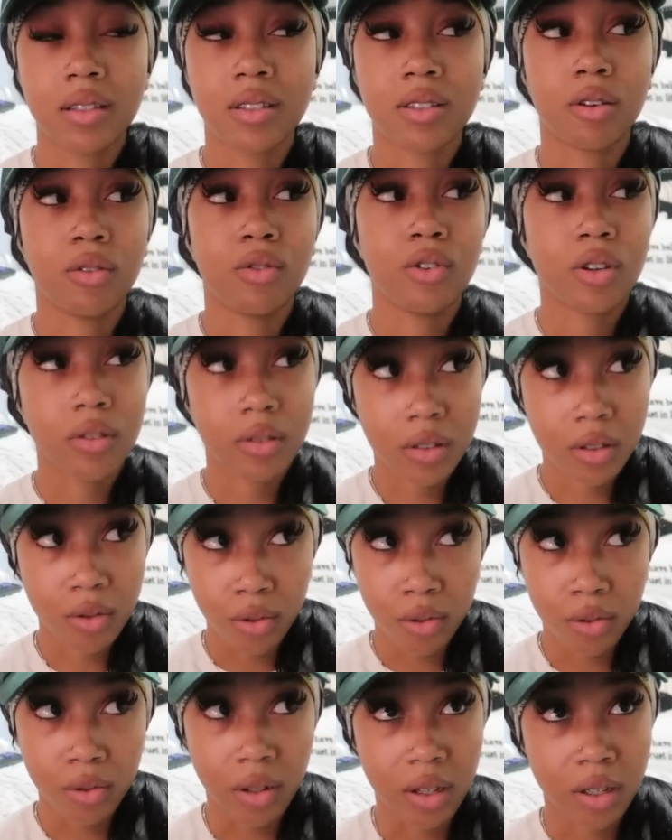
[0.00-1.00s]
So if your
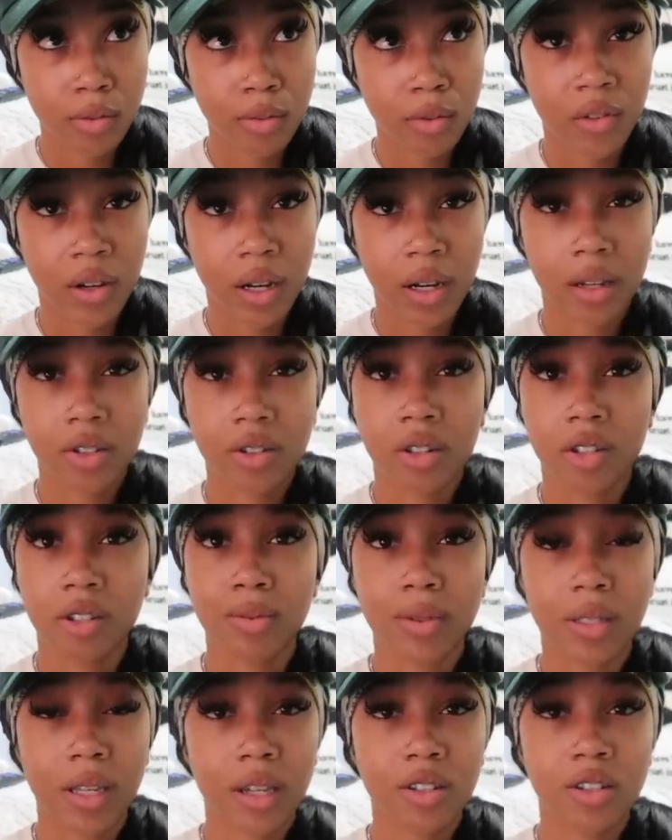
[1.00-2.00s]
school does provide
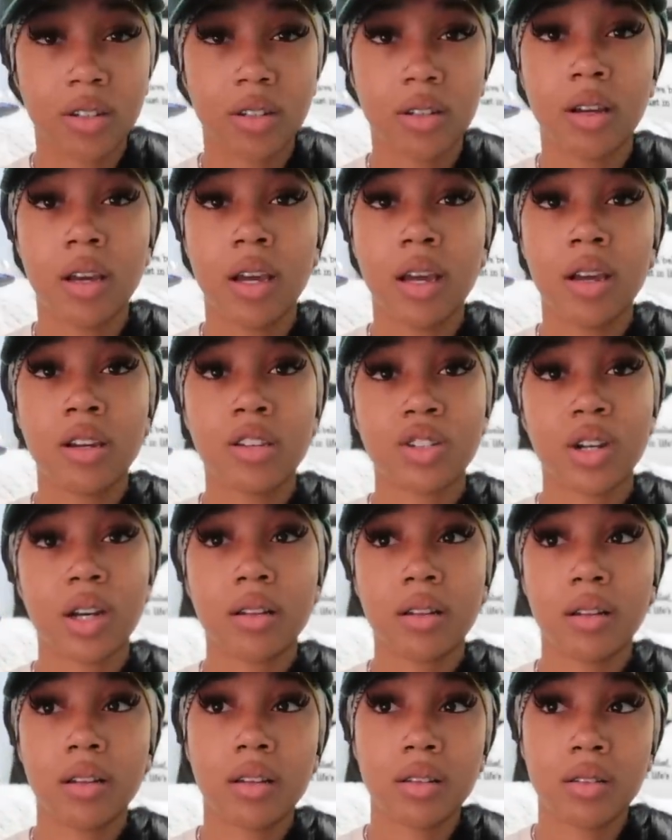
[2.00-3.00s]
transportation, try
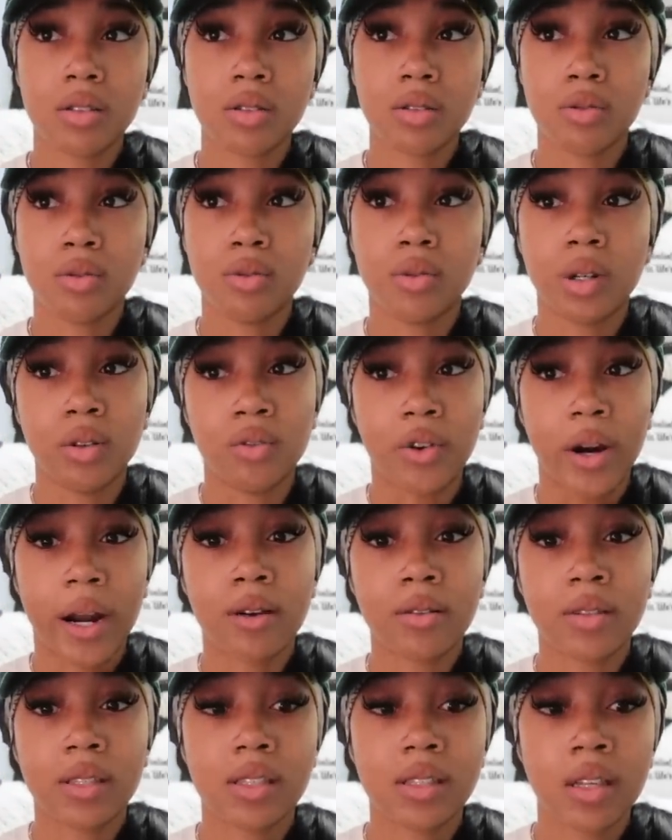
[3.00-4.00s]
to look into what
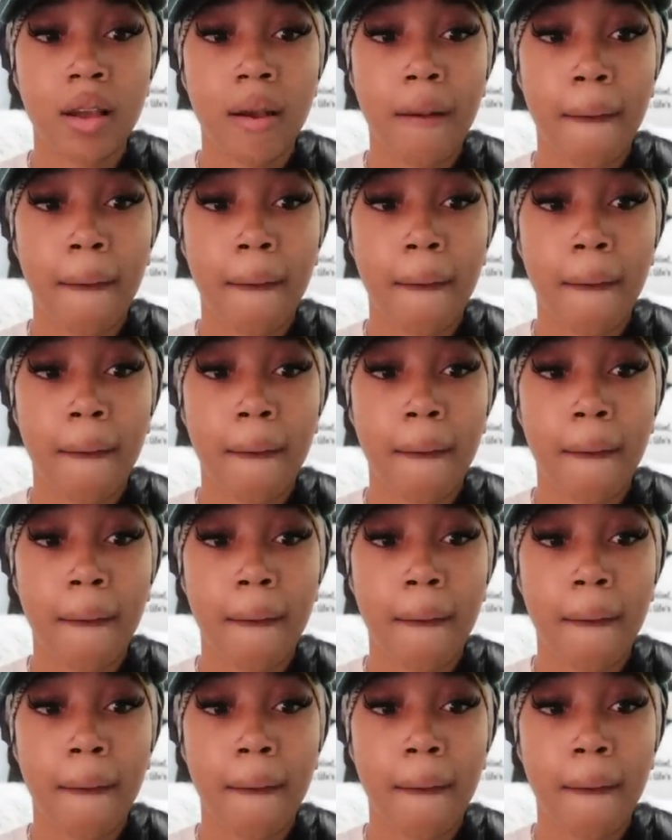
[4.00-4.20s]
routes